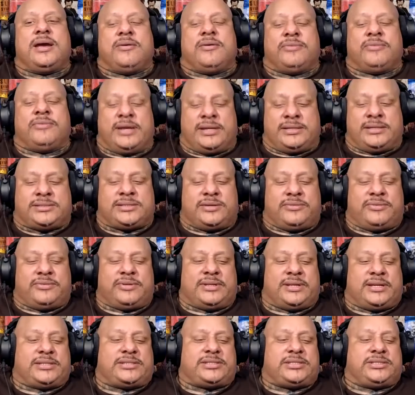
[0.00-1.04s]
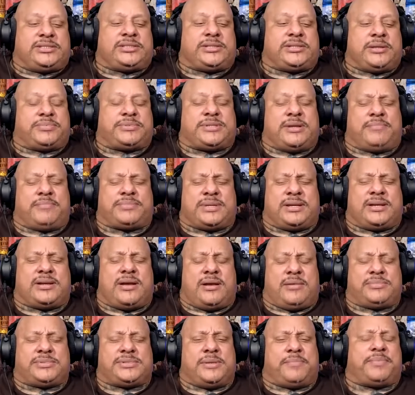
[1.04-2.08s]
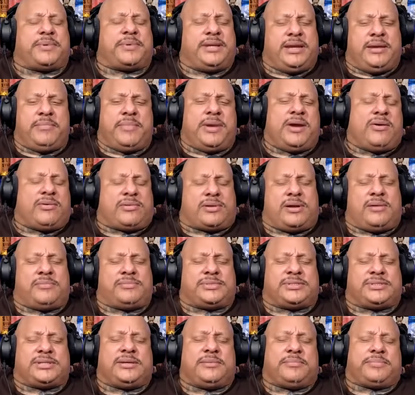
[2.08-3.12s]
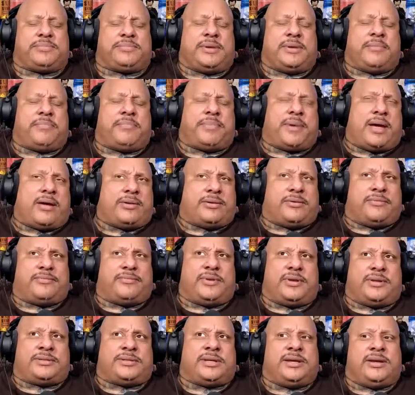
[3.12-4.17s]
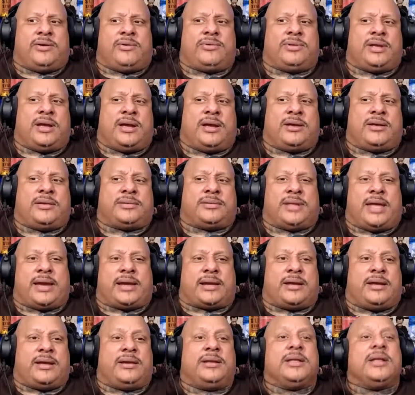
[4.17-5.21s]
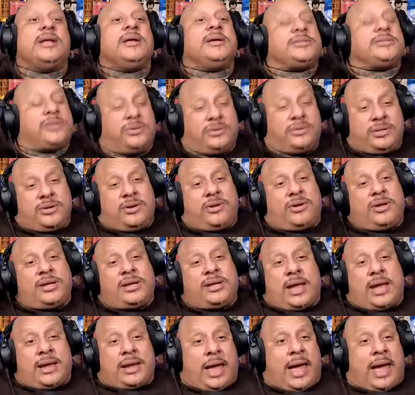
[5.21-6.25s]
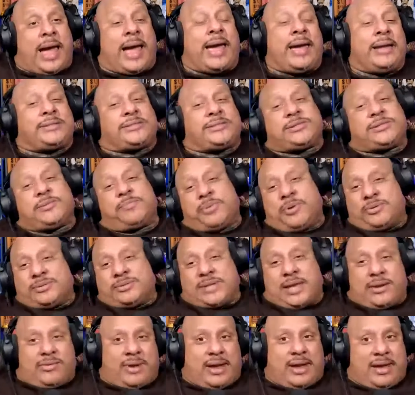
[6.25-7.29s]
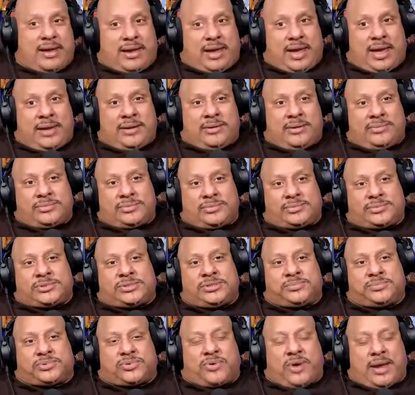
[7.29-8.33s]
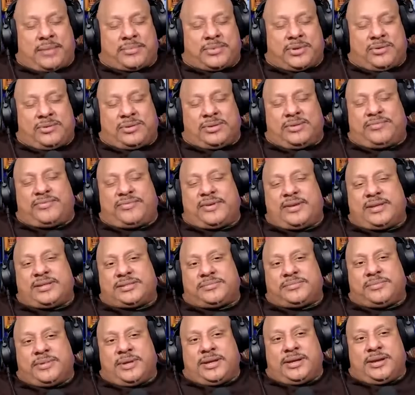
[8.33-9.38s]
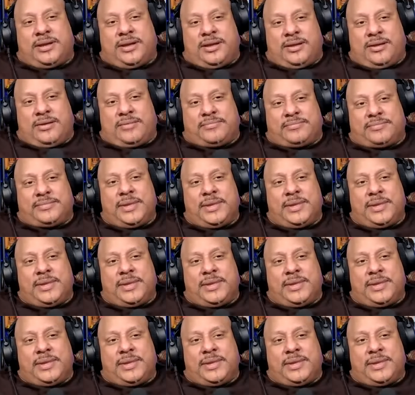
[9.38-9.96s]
into the relationship, something comes up, an email comes in about a, a deal, uh, like a. So you know, I I suppose I don't have I don't subscribe to OnlyFans, but um,